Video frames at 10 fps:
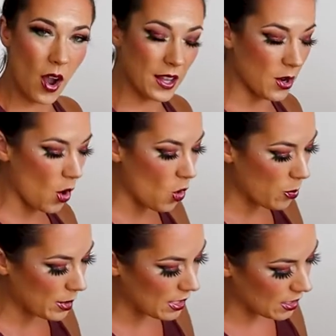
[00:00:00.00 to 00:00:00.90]
an
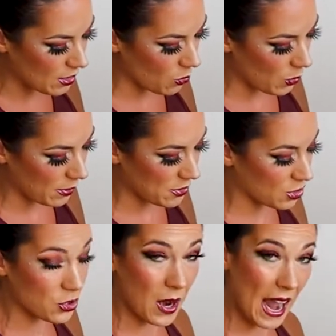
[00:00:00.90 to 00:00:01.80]
opening with
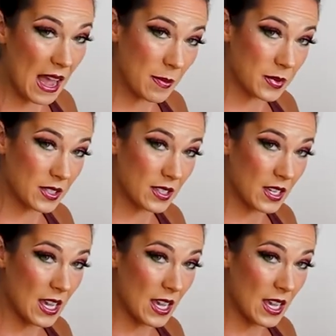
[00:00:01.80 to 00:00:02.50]
straps